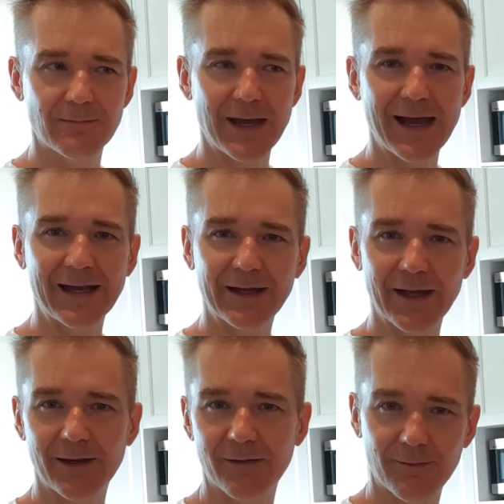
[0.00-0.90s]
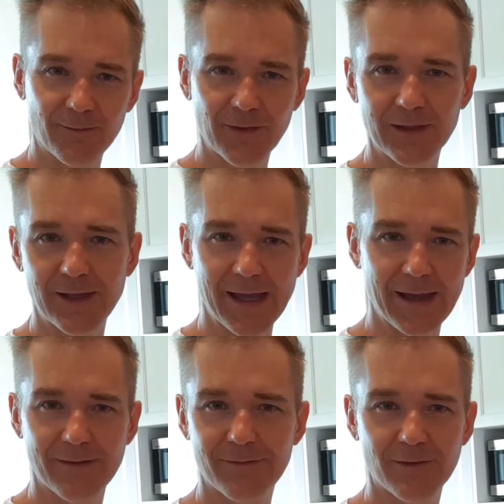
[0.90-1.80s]
hunger that you
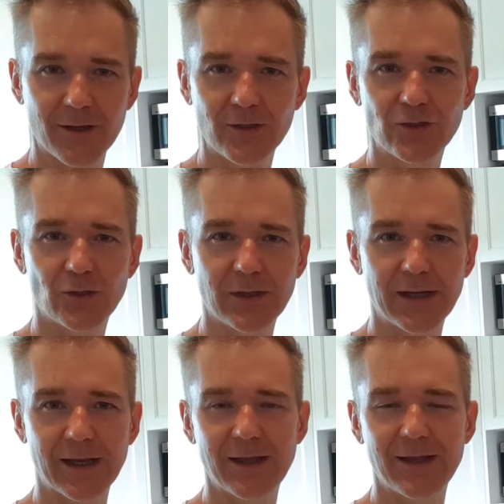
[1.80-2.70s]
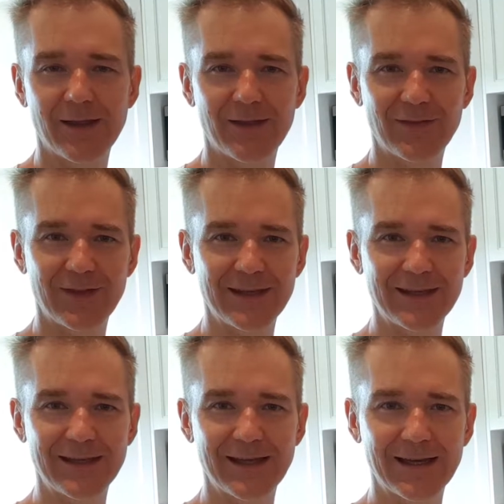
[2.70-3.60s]
have during
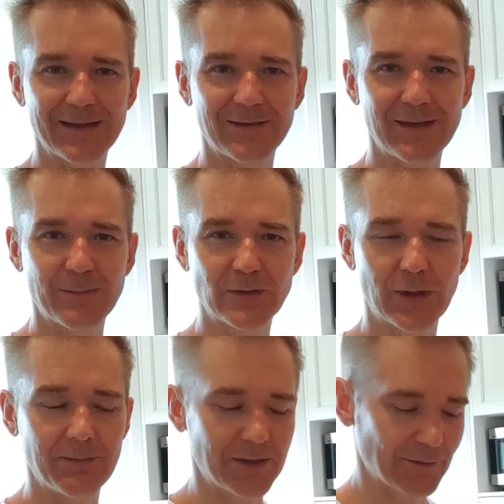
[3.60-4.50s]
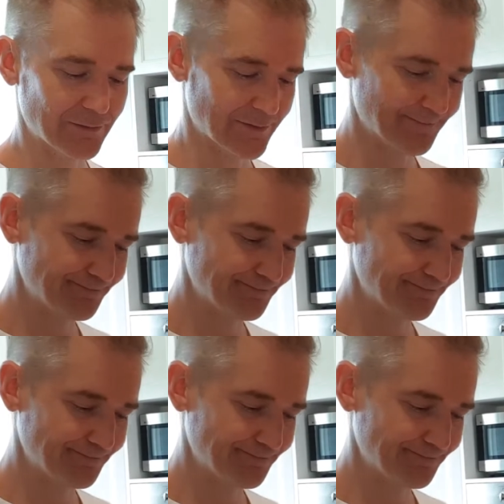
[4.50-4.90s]
the in-between meals.